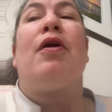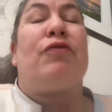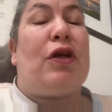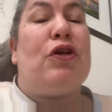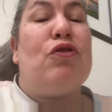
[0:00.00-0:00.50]

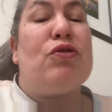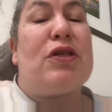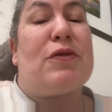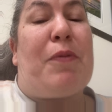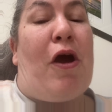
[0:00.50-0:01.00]
They use
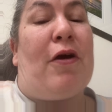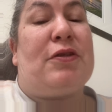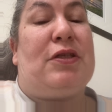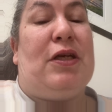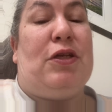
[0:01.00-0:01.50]
this
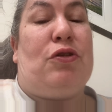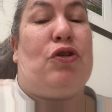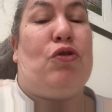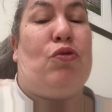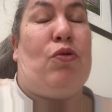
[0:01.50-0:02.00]
policy
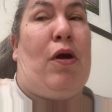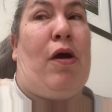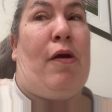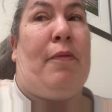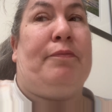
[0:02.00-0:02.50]
to
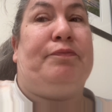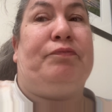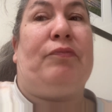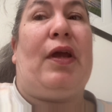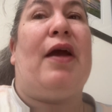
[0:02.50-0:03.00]

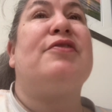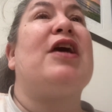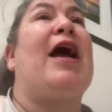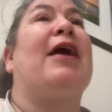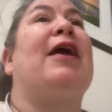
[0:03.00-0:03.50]

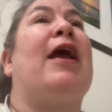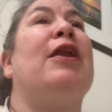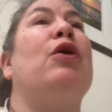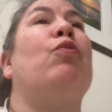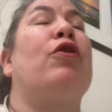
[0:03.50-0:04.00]
attack
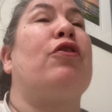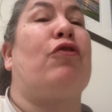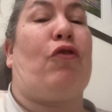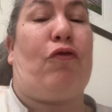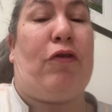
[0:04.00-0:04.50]
any one of
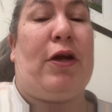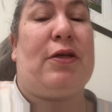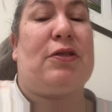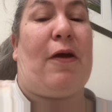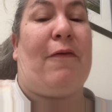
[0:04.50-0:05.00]
their
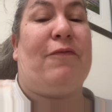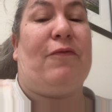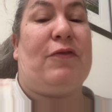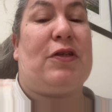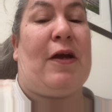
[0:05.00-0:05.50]
critics of
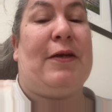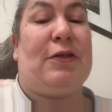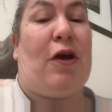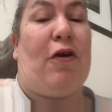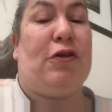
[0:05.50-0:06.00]

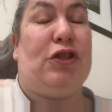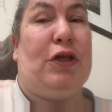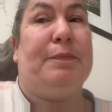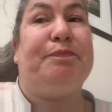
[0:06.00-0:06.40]
Scientology.